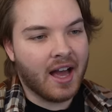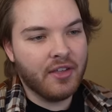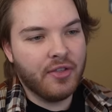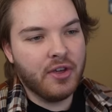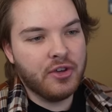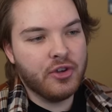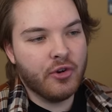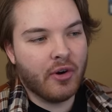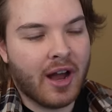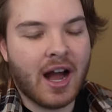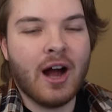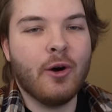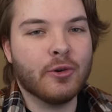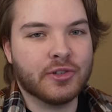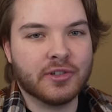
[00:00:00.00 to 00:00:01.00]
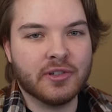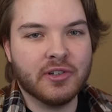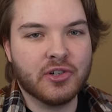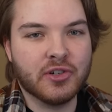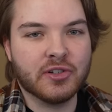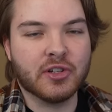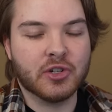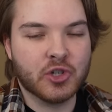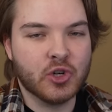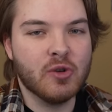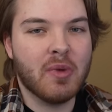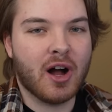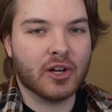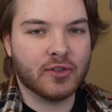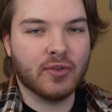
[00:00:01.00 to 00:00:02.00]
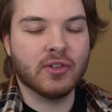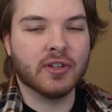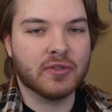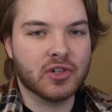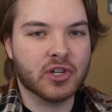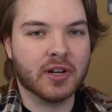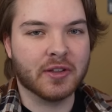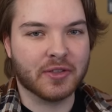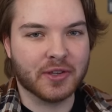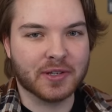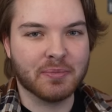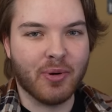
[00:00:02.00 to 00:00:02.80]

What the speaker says: I think your house is just a shoebox full of shit at this